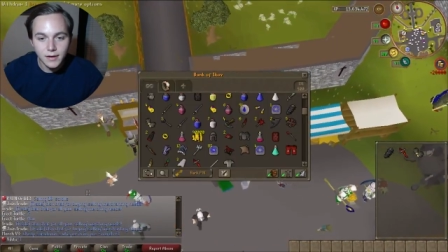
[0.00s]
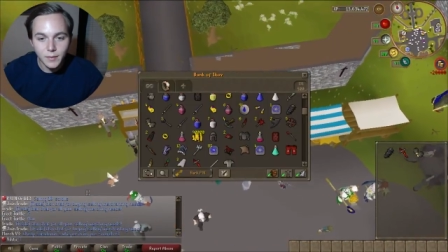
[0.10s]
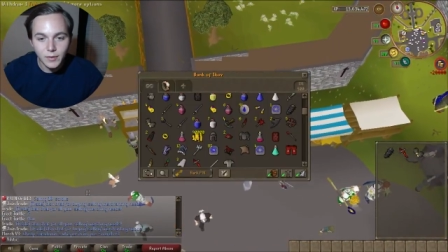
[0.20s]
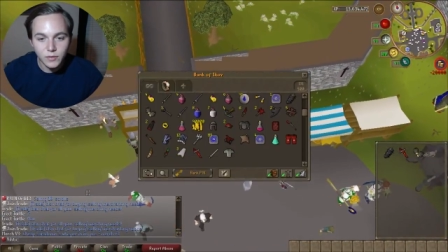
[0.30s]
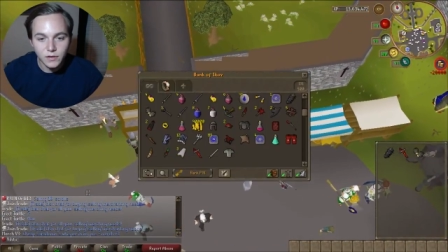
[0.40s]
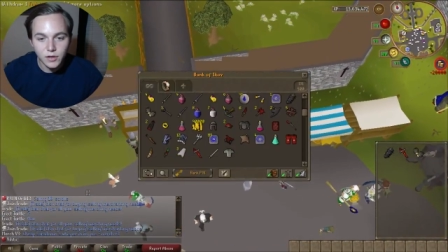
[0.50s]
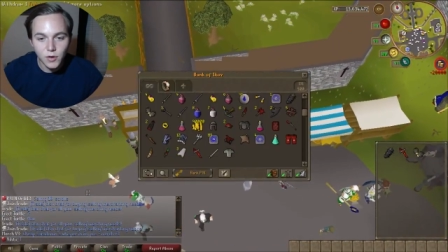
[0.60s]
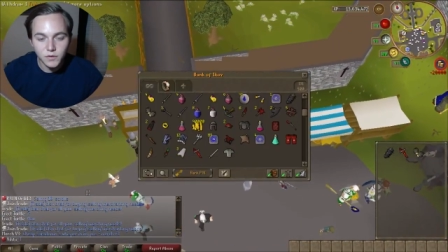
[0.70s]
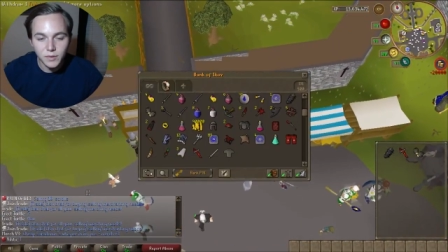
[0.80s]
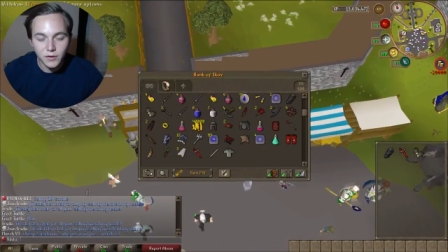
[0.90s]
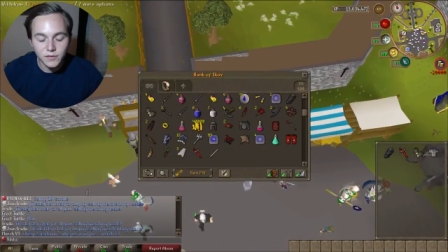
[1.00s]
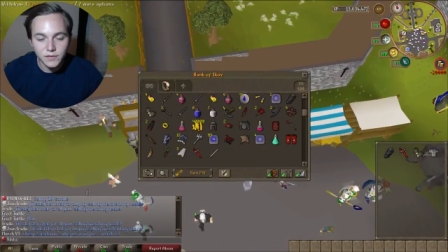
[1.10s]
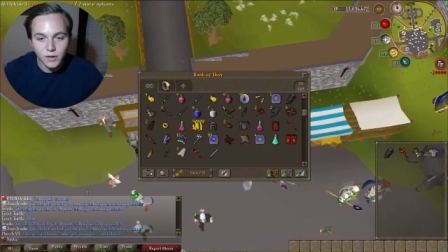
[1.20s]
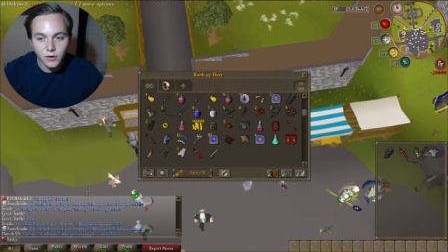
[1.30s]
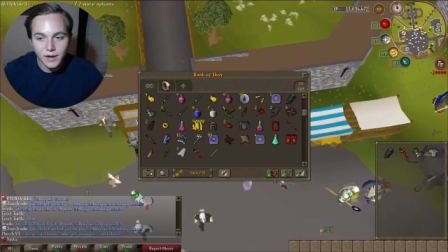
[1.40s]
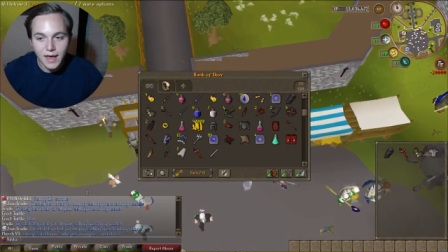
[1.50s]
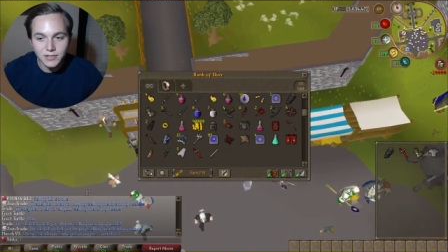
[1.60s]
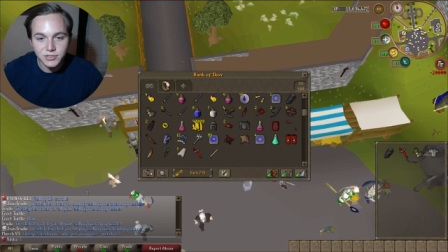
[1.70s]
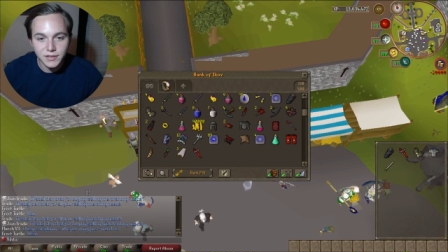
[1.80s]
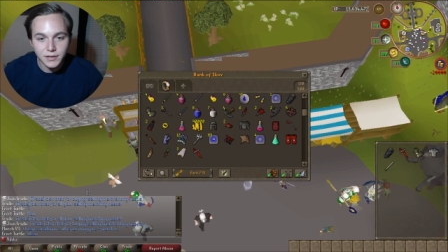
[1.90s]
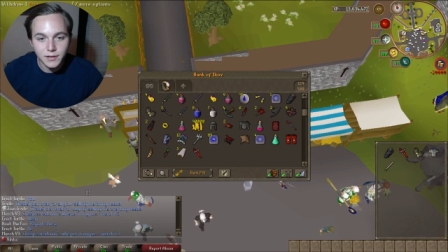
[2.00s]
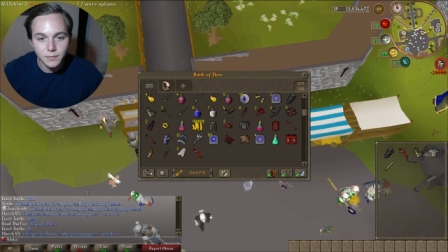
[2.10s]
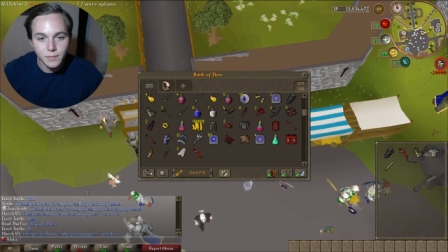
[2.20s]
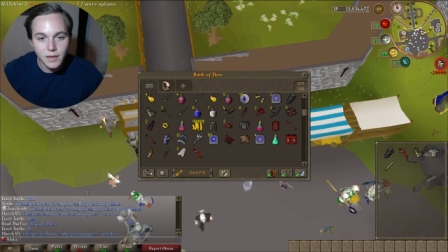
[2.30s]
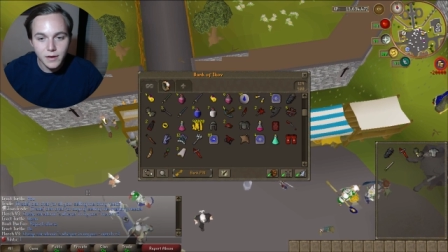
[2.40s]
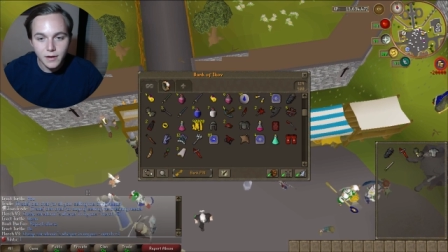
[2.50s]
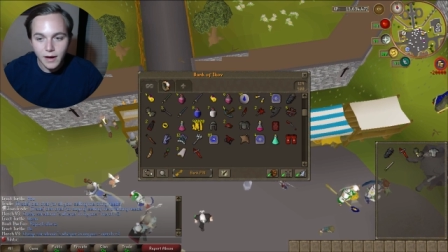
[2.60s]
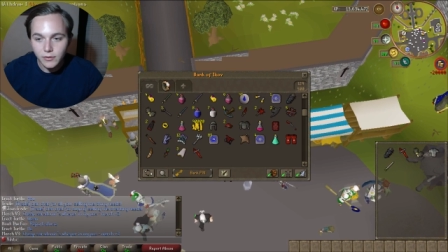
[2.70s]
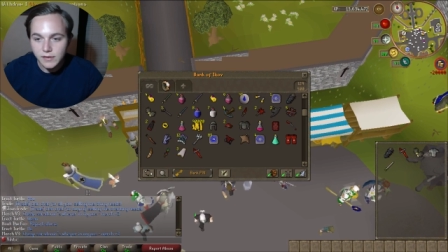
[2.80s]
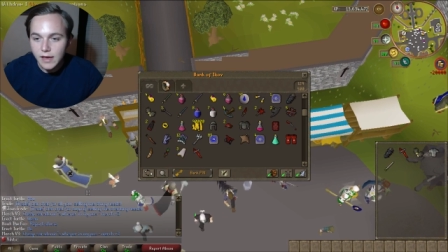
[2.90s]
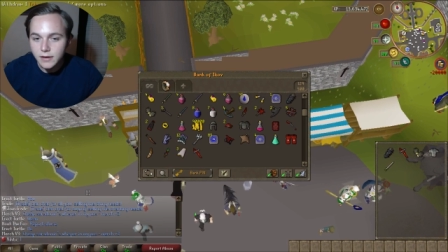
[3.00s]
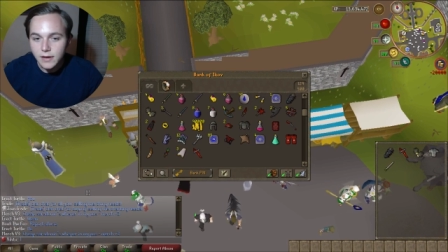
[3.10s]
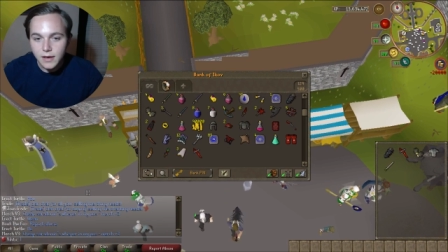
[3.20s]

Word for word: I mean, I wasn't close, but I was starting to actually hit him. How sad.